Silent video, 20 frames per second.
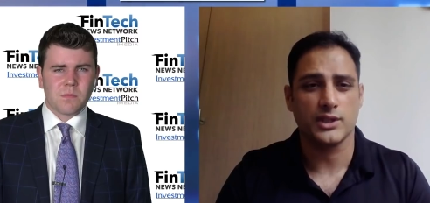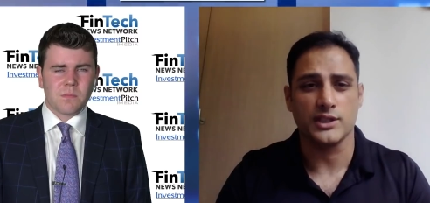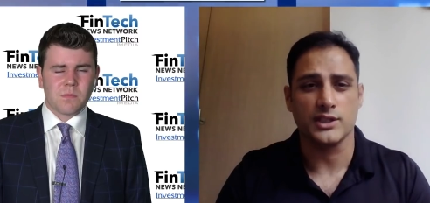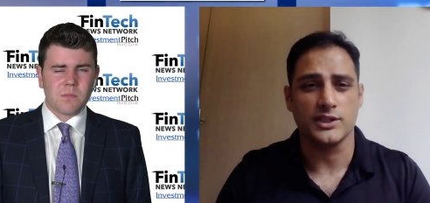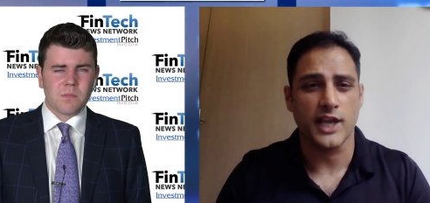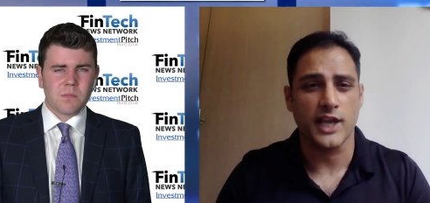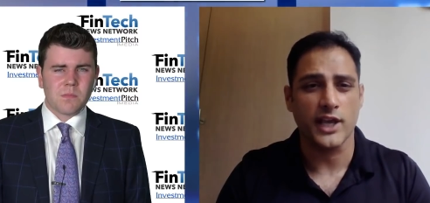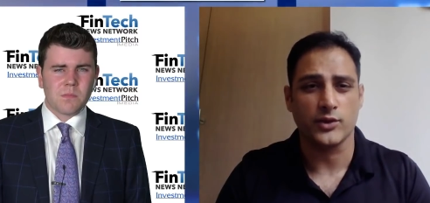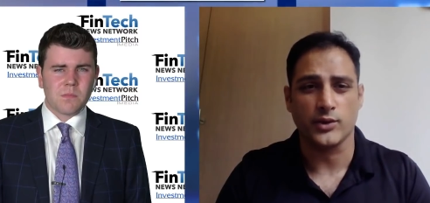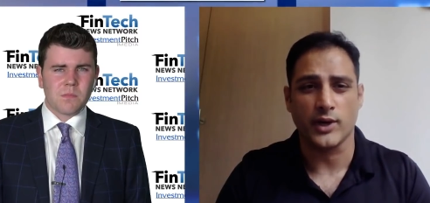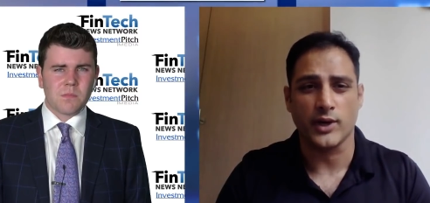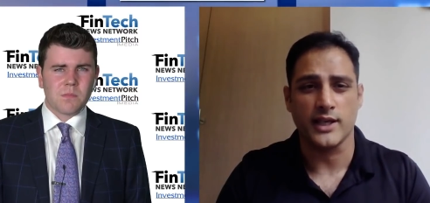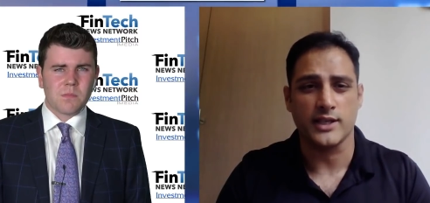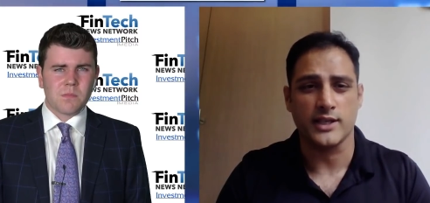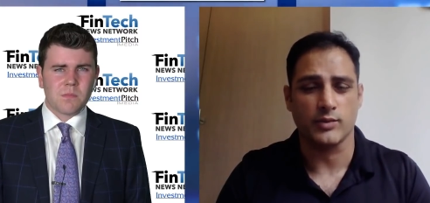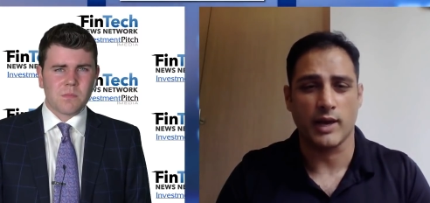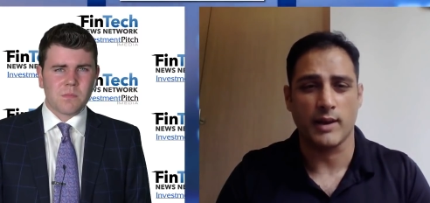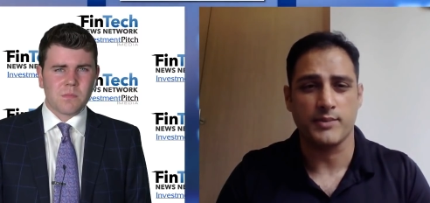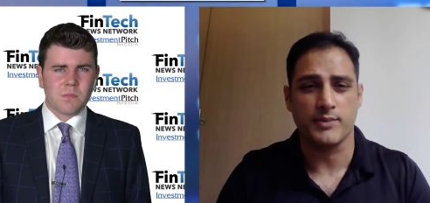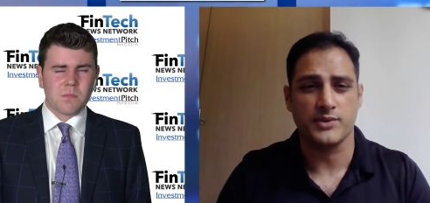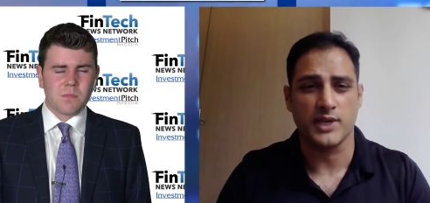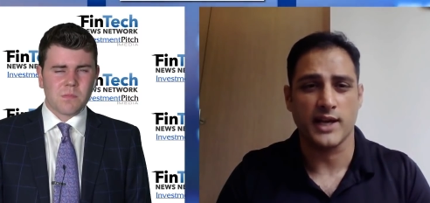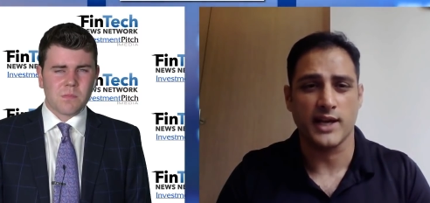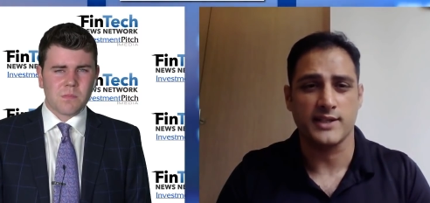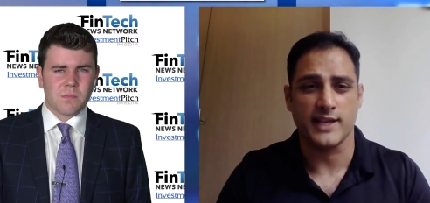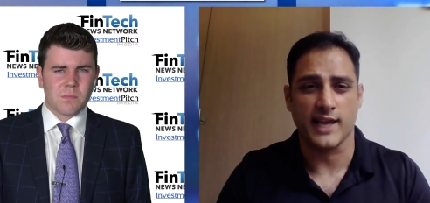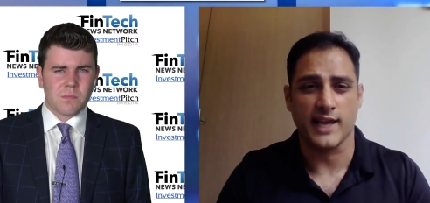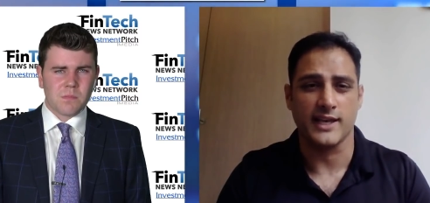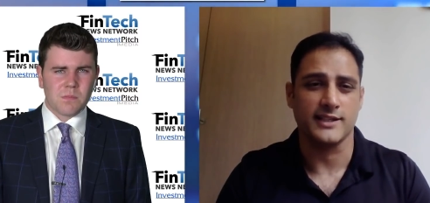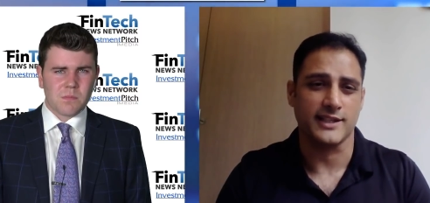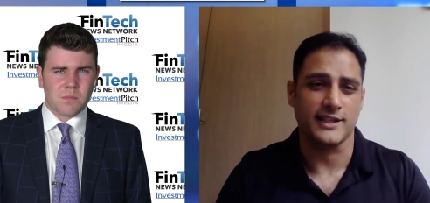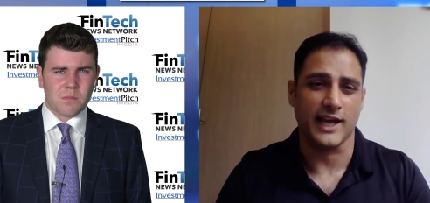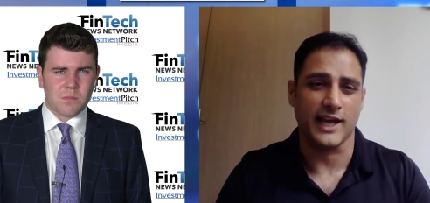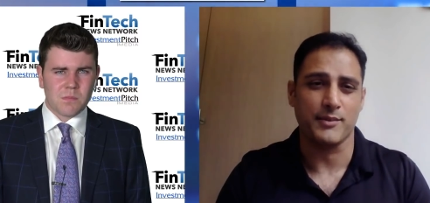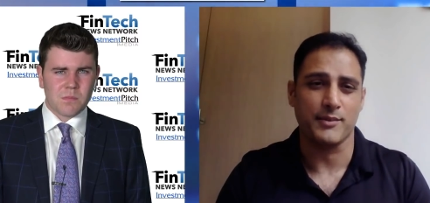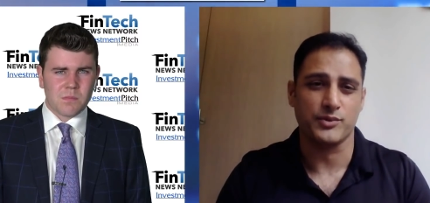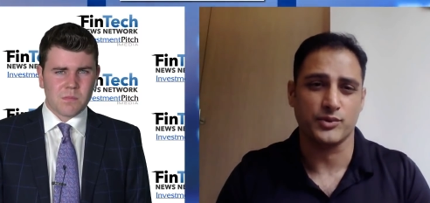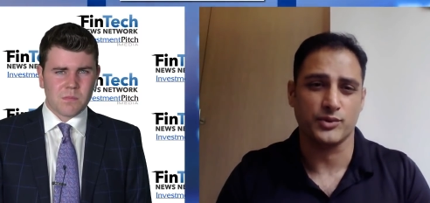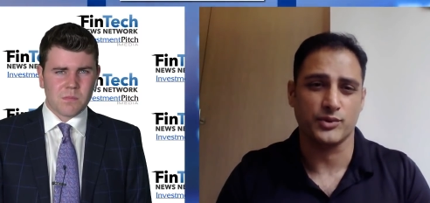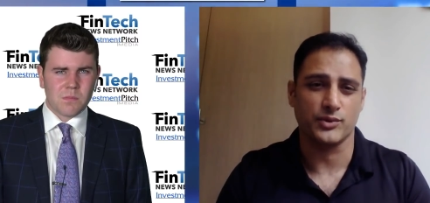Speaker 1: containerized websites and
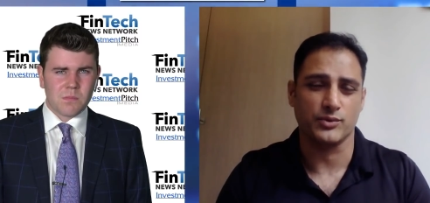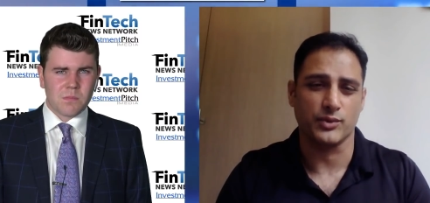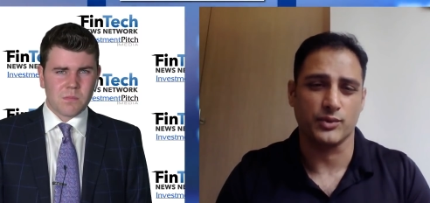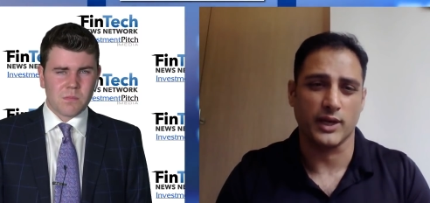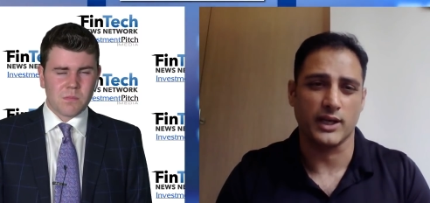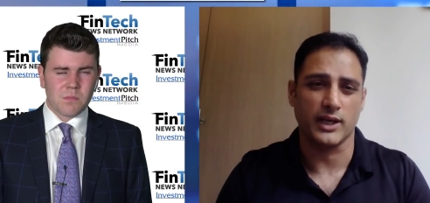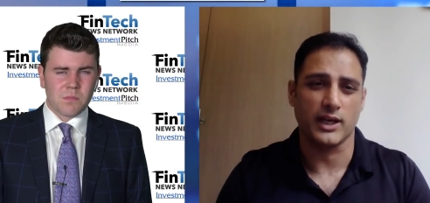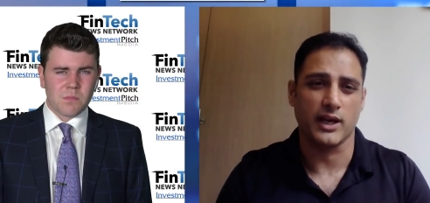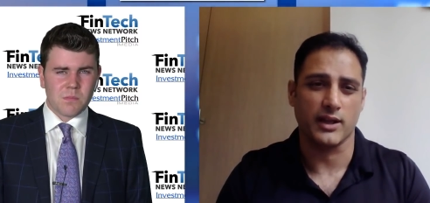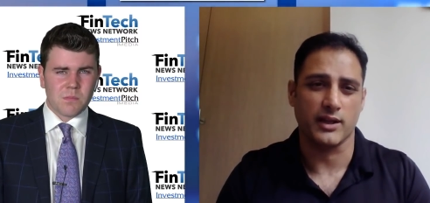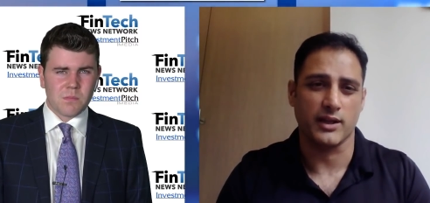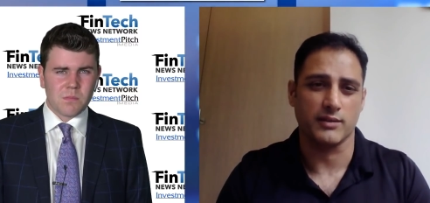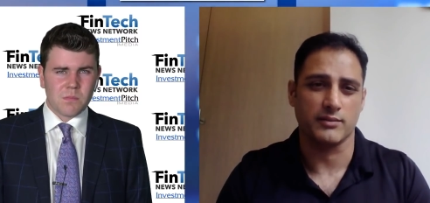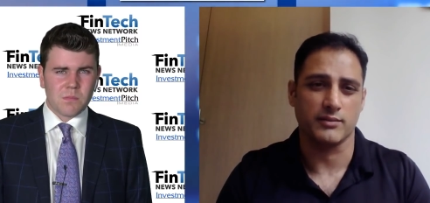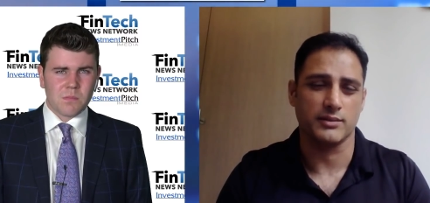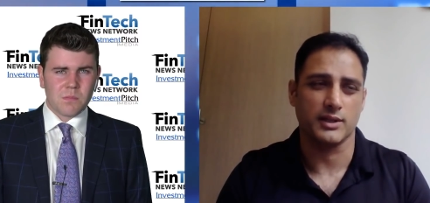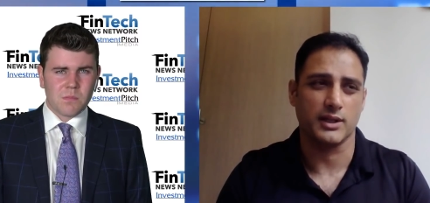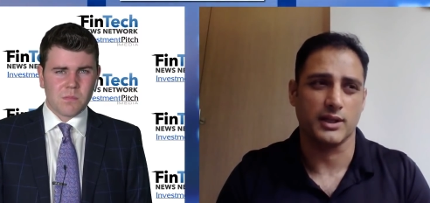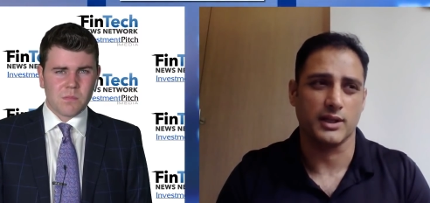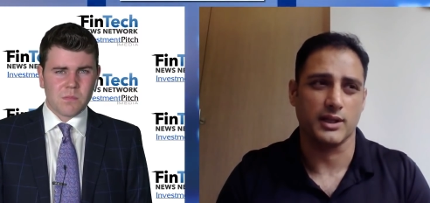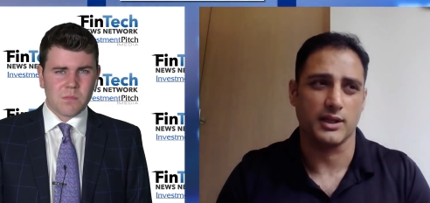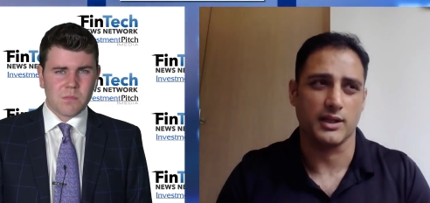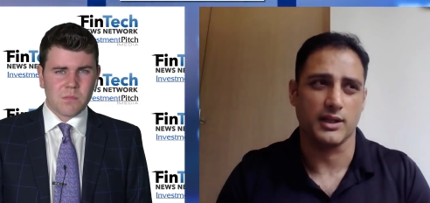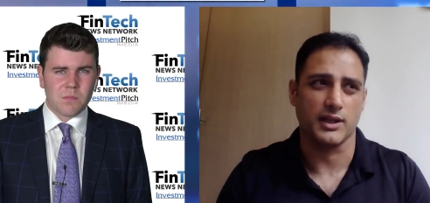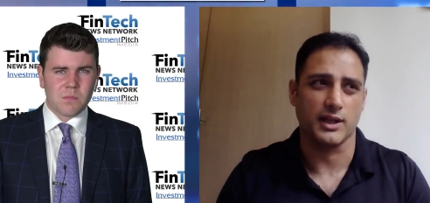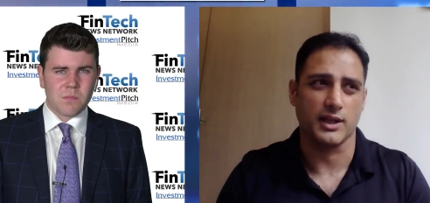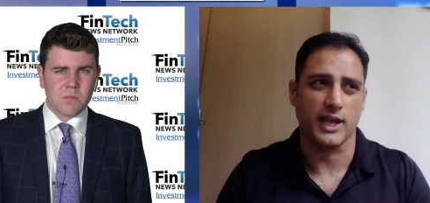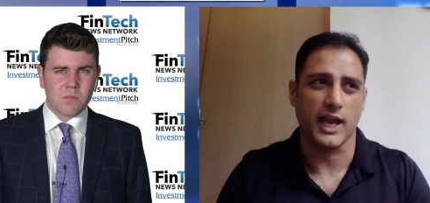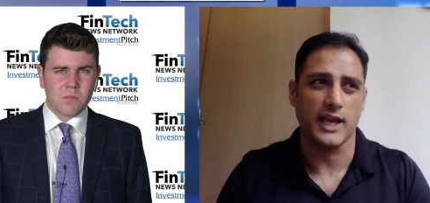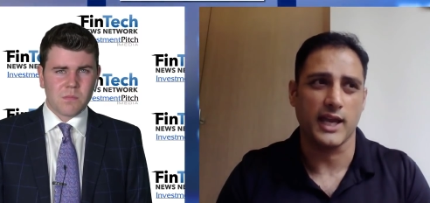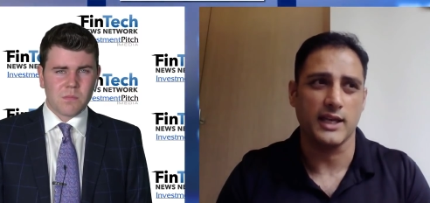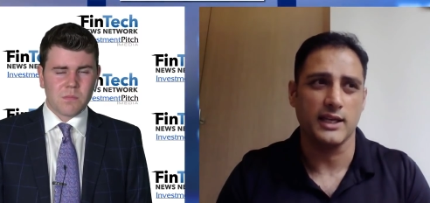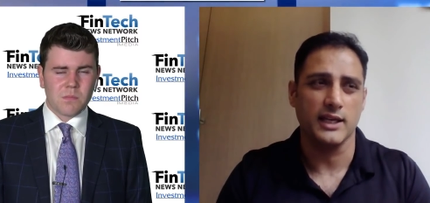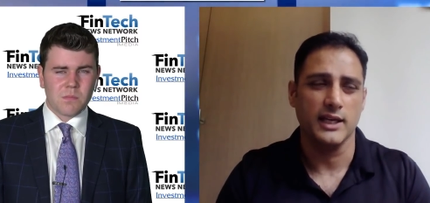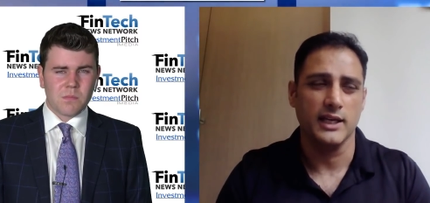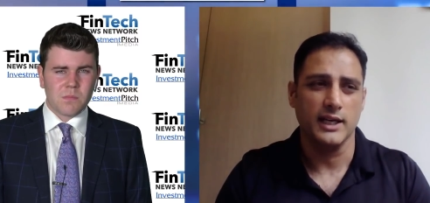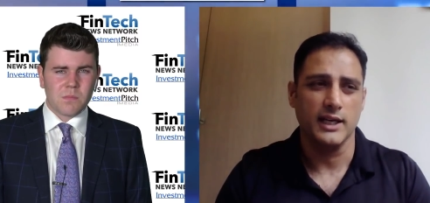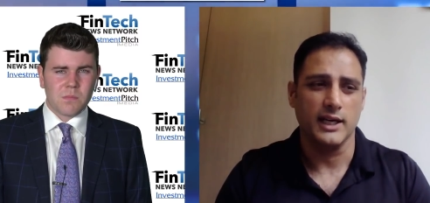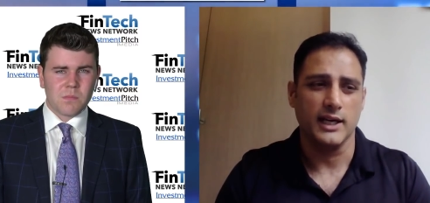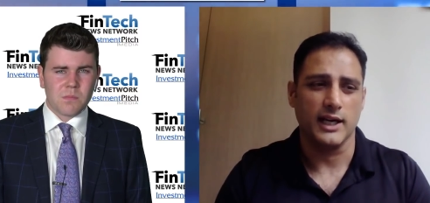dApps right out of the, uh, the gate.
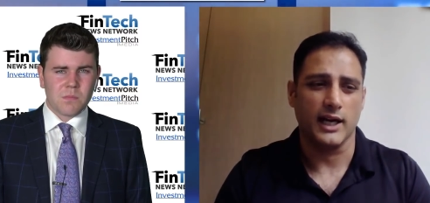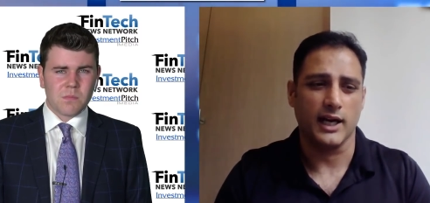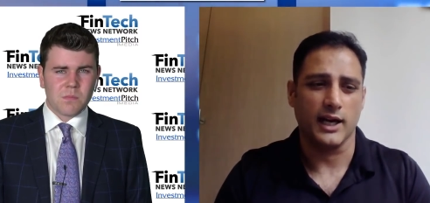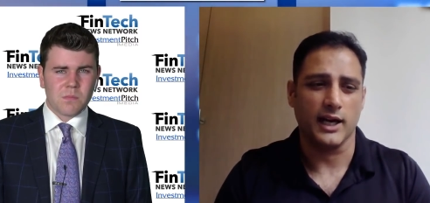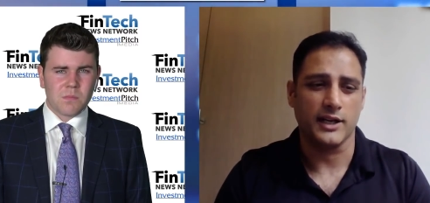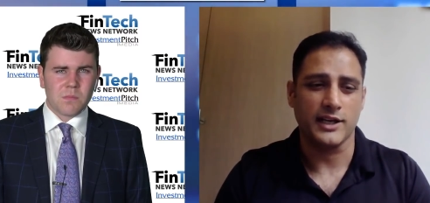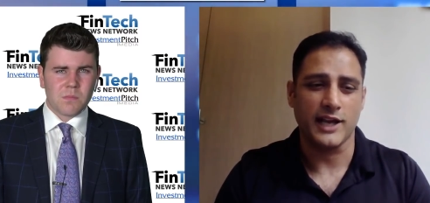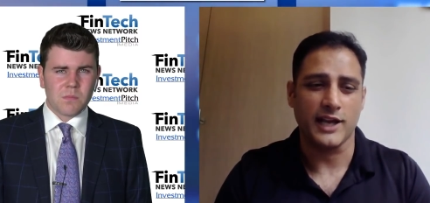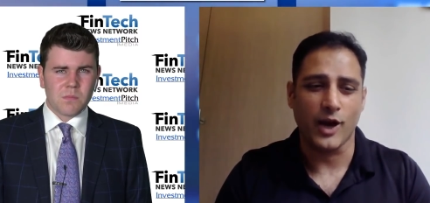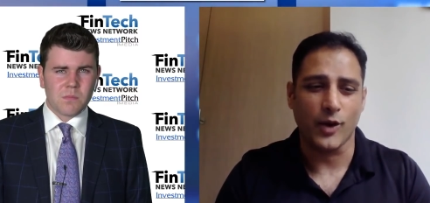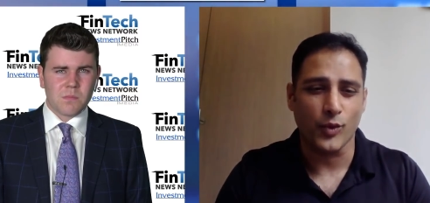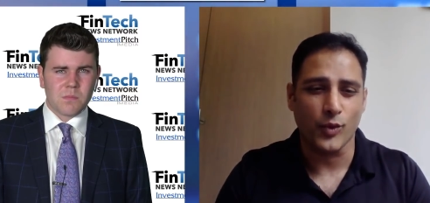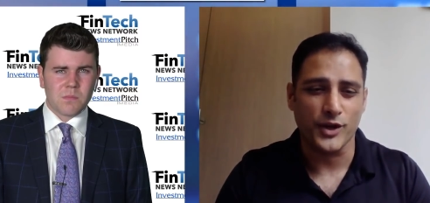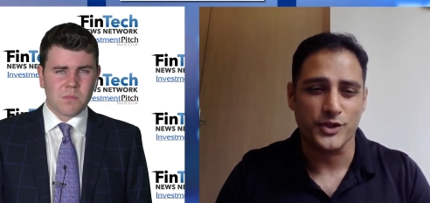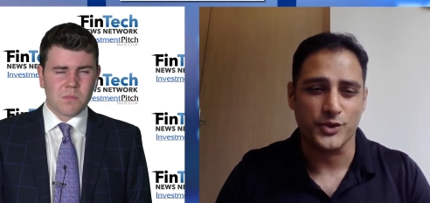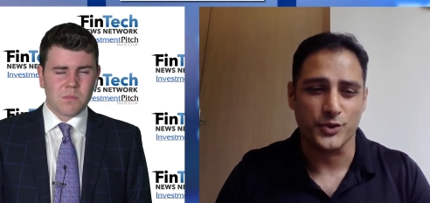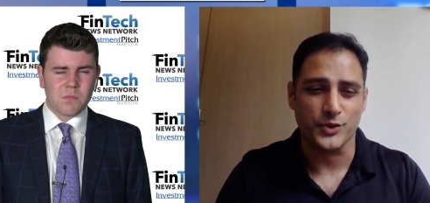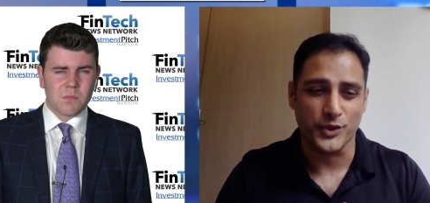Uh, now, what's